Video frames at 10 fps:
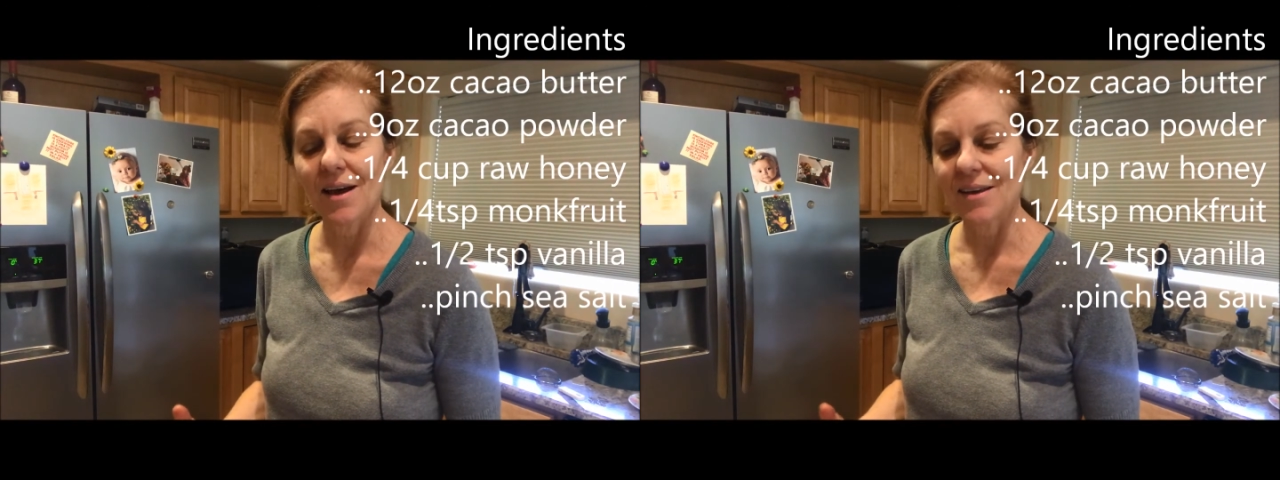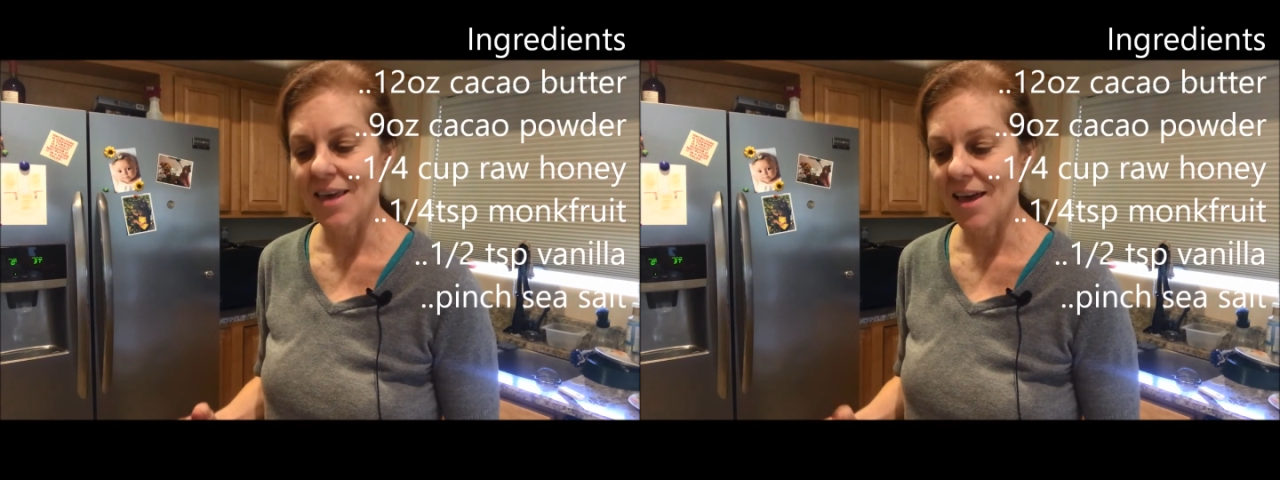
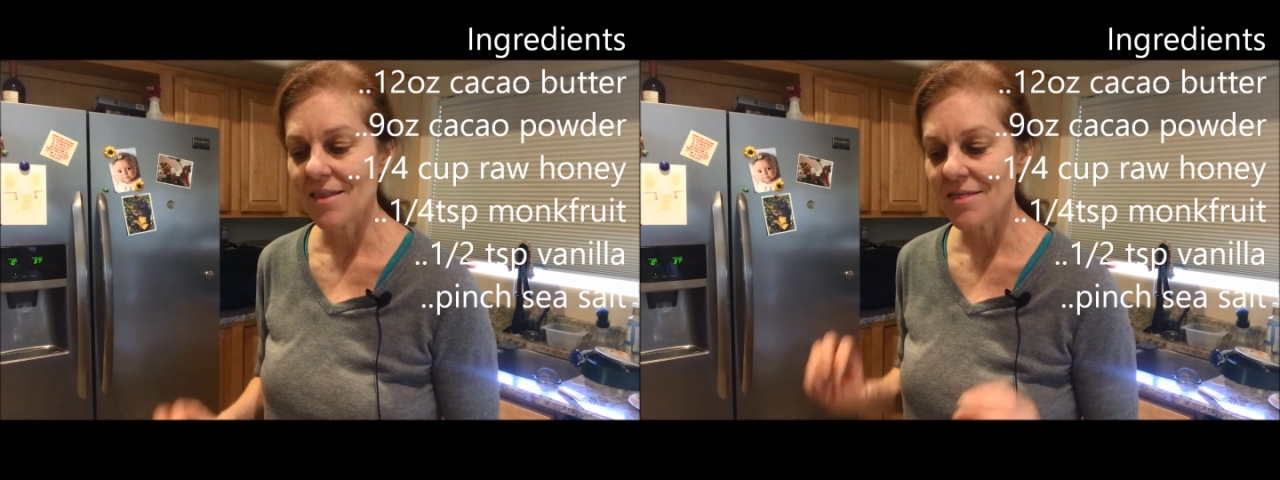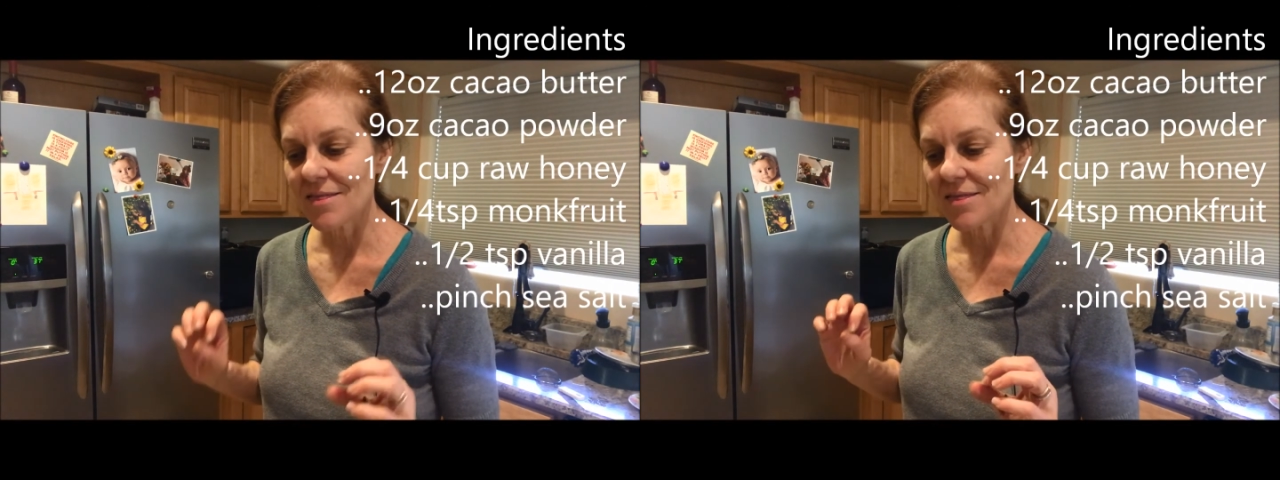
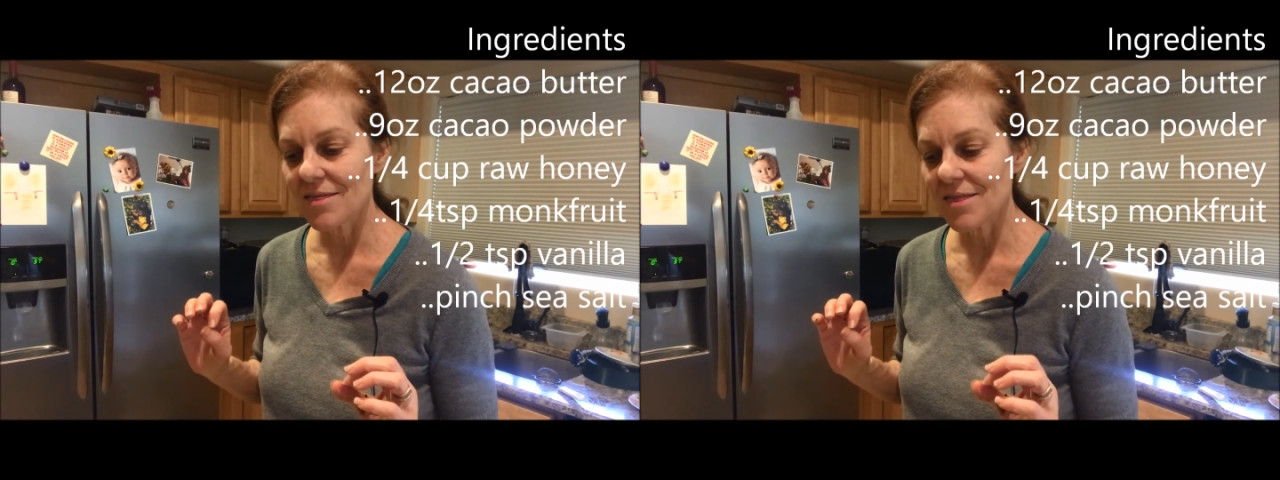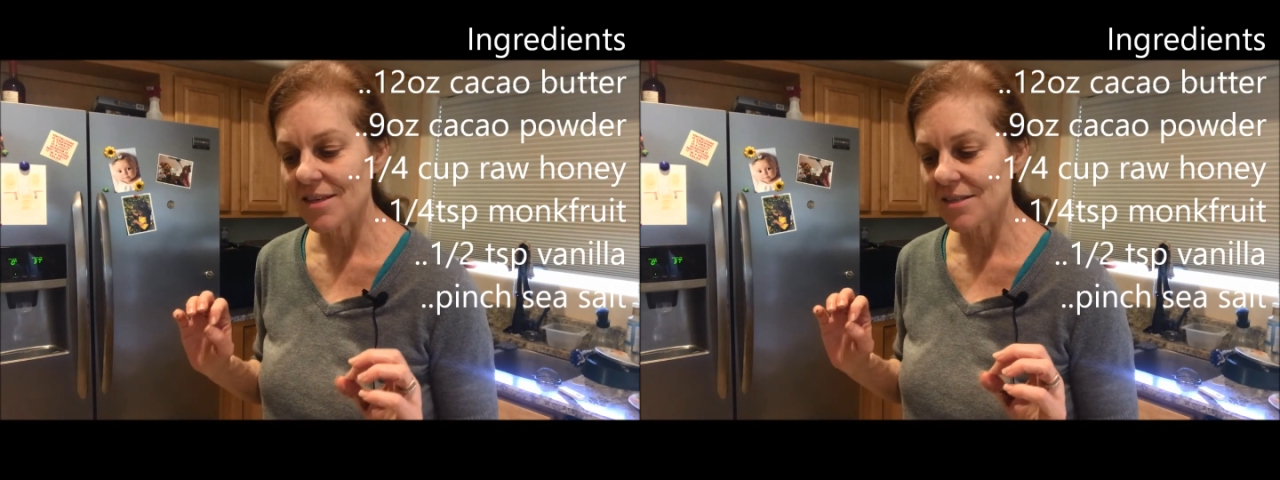Again,
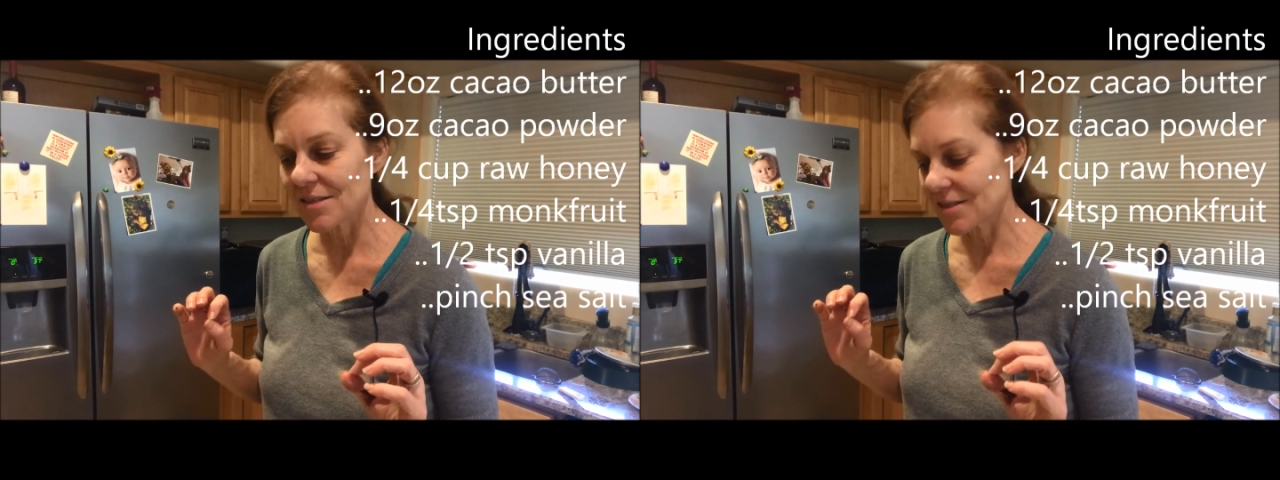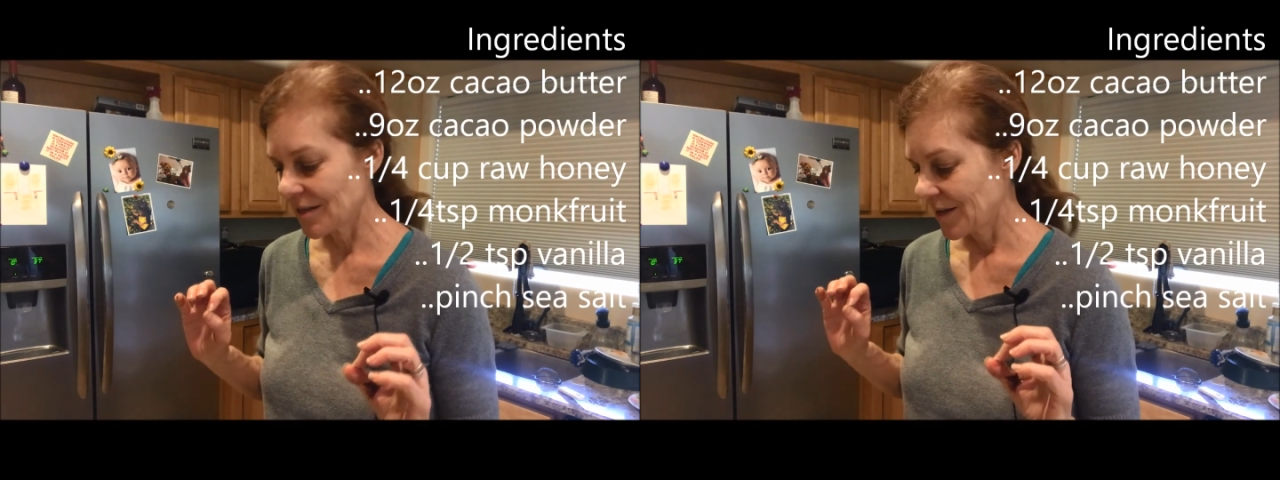
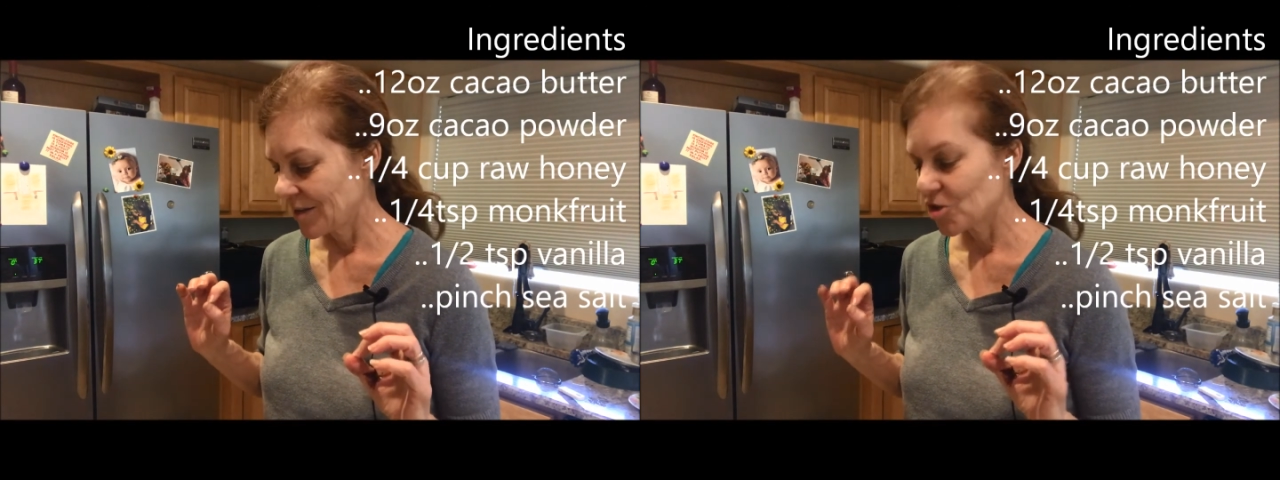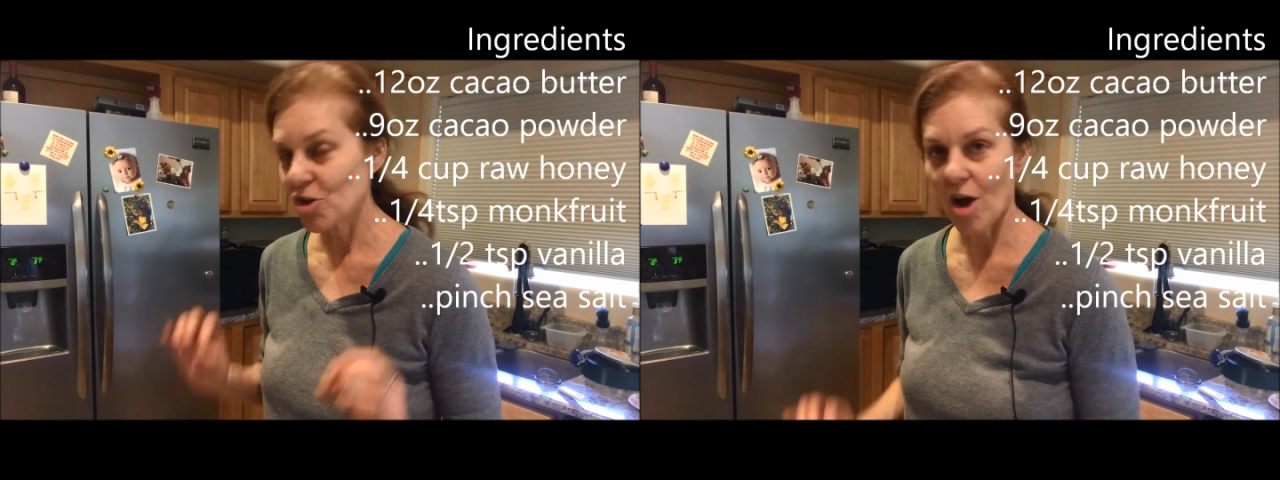this
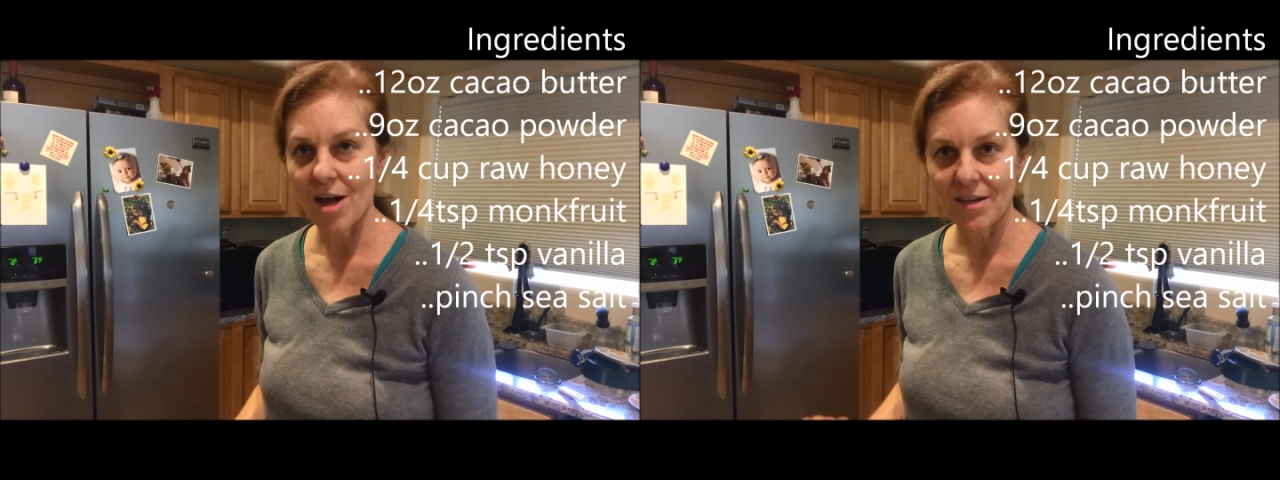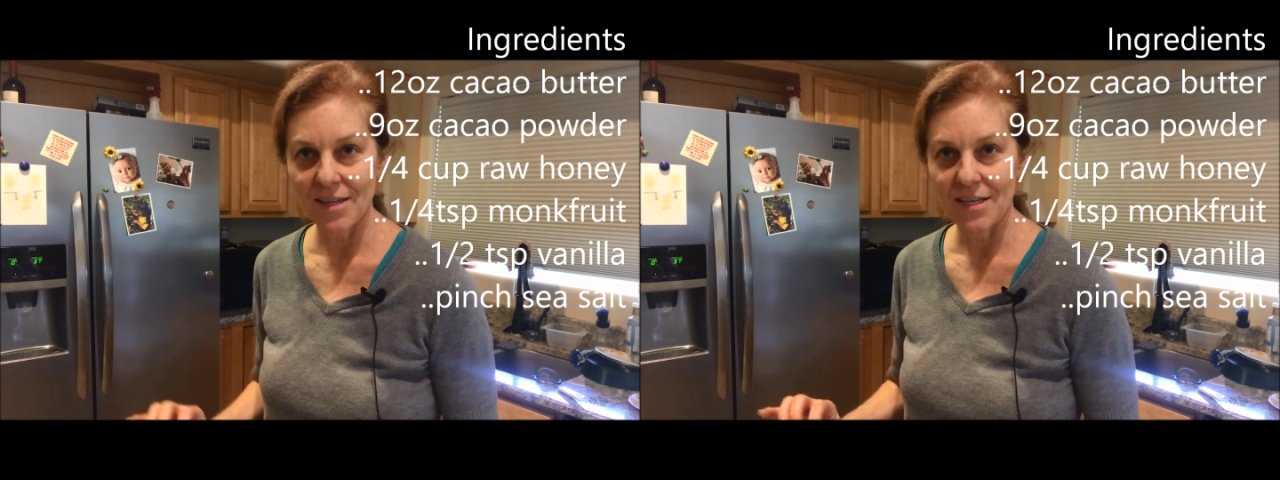
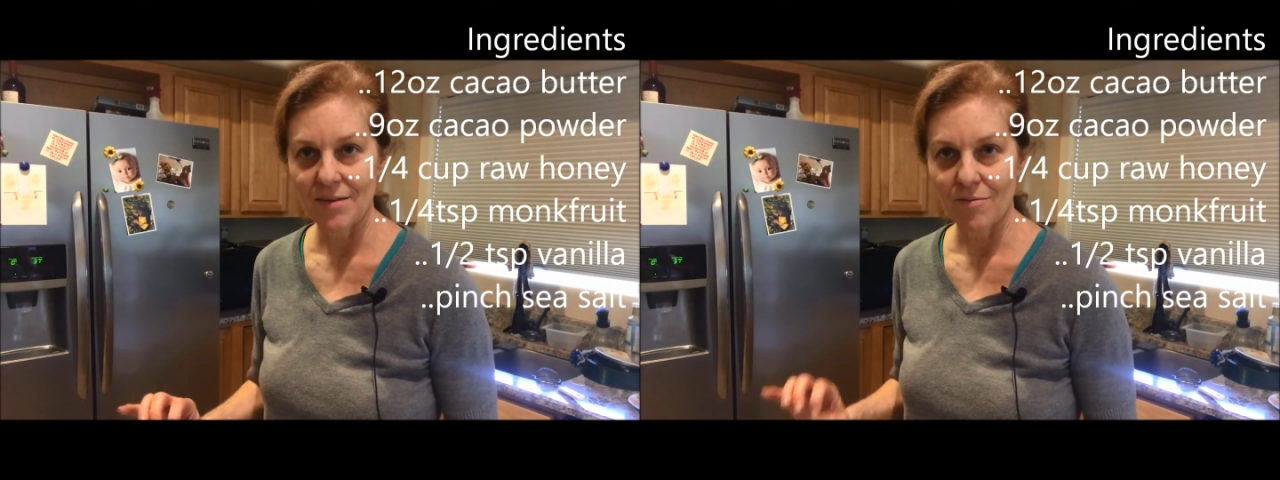chocolate,